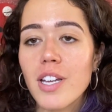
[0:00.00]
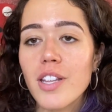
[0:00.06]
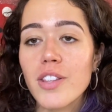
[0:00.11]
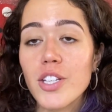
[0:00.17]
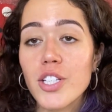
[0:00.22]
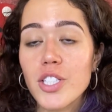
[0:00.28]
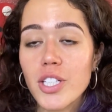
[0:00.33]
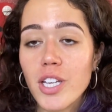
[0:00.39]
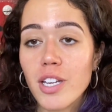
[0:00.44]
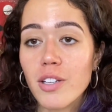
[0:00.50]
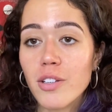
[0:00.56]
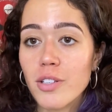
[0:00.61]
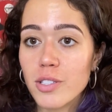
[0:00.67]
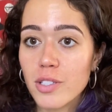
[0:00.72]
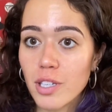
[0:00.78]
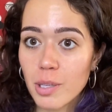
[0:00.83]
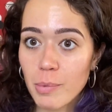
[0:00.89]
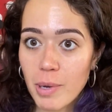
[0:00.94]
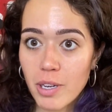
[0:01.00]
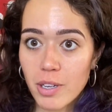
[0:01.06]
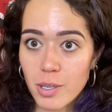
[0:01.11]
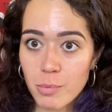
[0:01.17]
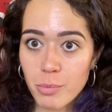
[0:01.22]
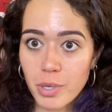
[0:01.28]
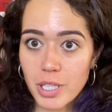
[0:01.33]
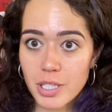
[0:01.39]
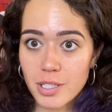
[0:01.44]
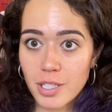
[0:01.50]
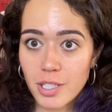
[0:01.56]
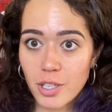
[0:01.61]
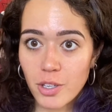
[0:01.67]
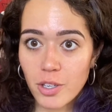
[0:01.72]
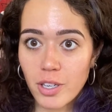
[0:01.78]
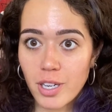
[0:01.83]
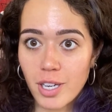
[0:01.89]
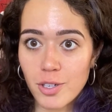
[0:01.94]
This channel is all about embracing
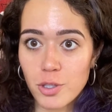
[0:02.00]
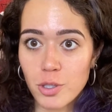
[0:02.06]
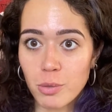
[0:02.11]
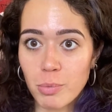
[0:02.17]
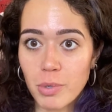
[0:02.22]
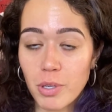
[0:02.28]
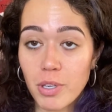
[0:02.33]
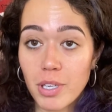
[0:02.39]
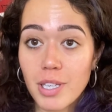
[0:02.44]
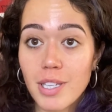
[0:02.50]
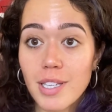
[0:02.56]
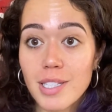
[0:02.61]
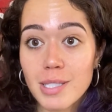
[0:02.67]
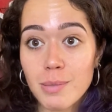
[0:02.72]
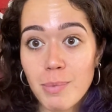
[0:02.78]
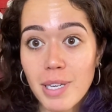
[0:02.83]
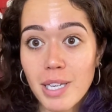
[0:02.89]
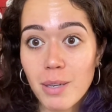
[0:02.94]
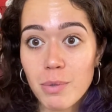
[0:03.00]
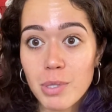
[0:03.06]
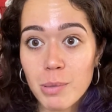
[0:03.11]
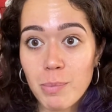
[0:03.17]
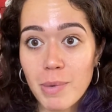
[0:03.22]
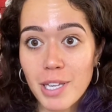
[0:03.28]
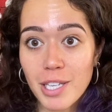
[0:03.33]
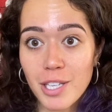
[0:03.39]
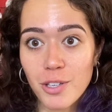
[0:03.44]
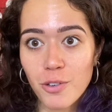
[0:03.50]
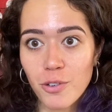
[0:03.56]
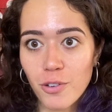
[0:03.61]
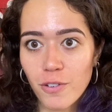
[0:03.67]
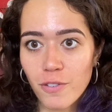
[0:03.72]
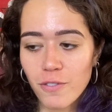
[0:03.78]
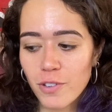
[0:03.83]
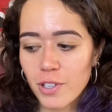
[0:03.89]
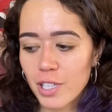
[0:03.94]
your natural beauty. It's makeup to make you
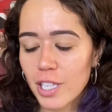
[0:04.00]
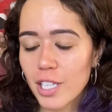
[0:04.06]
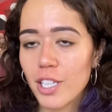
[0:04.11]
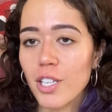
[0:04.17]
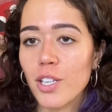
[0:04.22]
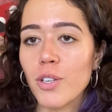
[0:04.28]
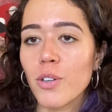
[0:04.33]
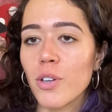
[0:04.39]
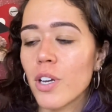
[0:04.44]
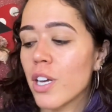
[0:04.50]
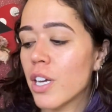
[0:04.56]
feel like you.